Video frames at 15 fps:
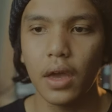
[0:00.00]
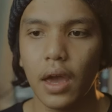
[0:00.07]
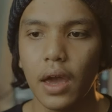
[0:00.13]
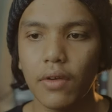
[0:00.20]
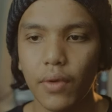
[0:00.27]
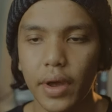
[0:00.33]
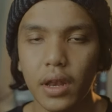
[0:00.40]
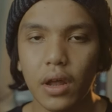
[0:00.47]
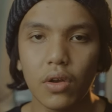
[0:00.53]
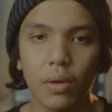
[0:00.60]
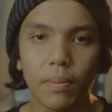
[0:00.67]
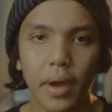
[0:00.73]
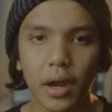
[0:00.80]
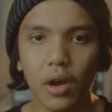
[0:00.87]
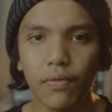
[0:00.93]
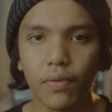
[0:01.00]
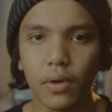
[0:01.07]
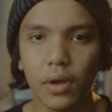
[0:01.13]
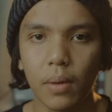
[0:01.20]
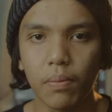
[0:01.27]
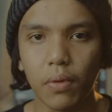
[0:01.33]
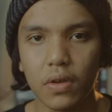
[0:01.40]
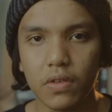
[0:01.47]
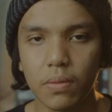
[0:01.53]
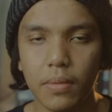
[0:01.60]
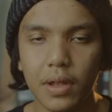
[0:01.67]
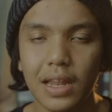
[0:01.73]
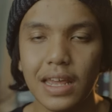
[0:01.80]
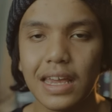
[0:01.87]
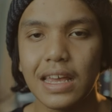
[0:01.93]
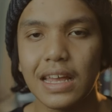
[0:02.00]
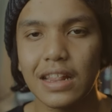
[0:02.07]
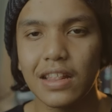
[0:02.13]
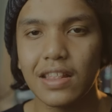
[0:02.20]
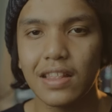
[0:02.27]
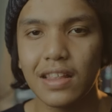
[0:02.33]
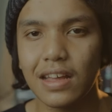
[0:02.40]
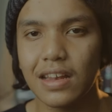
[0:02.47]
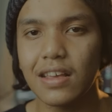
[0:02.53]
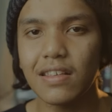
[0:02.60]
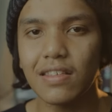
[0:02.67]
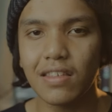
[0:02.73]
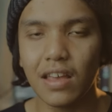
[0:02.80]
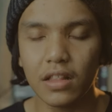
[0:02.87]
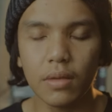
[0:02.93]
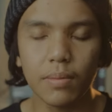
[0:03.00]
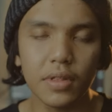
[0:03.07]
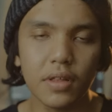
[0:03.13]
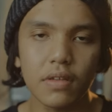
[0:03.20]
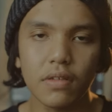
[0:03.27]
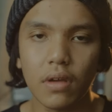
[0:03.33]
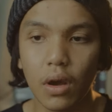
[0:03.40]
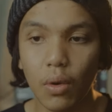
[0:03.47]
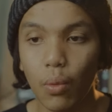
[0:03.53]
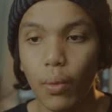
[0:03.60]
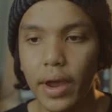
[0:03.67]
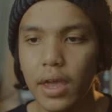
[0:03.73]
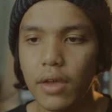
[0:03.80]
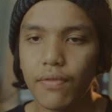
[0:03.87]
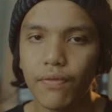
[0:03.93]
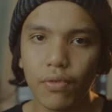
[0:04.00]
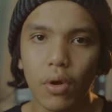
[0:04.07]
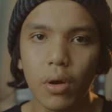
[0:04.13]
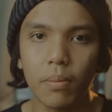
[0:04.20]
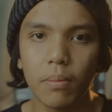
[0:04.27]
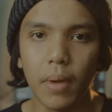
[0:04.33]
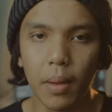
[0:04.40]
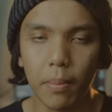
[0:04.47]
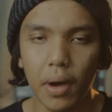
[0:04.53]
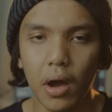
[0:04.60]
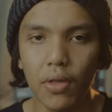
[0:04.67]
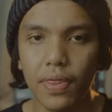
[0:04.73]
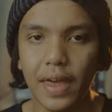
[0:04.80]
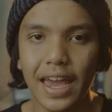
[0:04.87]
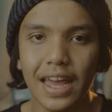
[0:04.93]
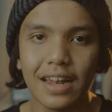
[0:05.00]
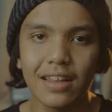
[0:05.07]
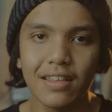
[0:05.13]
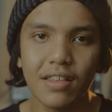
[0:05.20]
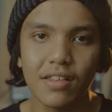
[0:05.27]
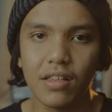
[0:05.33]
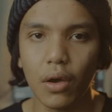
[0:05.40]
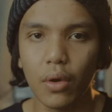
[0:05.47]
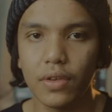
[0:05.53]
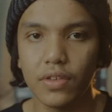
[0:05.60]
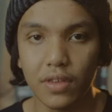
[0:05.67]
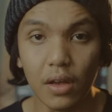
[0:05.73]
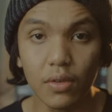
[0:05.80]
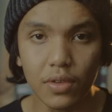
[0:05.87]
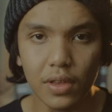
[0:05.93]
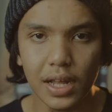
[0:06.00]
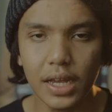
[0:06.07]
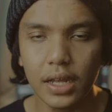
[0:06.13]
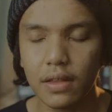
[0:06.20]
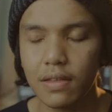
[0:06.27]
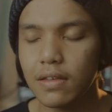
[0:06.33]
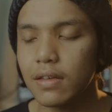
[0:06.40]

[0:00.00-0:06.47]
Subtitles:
And right now the microphone approximately 30 centimeters away from my mouth, and this is how it sounds like.